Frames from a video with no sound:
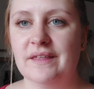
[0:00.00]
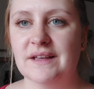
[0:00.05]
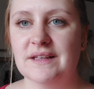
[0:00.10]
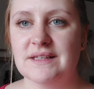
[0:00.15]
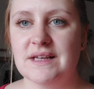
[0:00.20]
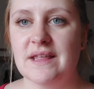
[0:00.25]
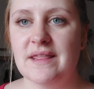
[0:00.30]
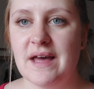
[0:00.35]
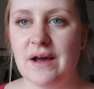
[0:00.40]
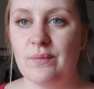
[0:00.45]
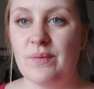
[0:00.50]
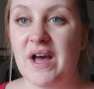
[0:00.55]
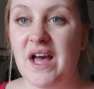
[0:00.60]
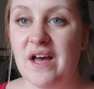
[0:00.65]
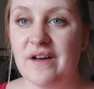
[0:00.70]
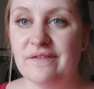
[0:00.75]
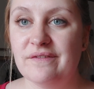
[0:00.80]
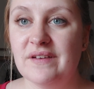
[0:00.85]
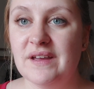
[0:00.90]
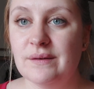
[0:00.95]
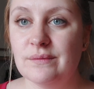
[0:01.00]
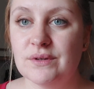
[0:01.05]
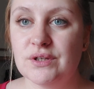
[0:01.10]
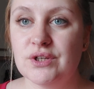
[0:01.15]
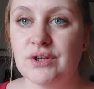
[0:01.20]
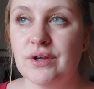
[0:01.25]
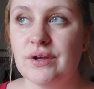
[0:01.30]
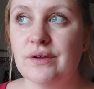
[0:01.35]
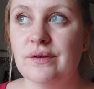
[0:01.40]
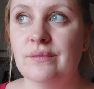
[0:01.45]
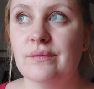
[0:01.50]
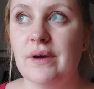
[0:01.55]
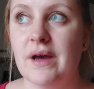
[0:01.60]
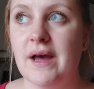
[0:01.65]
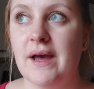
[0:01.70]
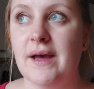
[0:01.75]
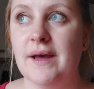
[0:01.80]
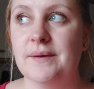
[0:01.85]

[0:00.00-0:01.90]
things like that where her feet were too.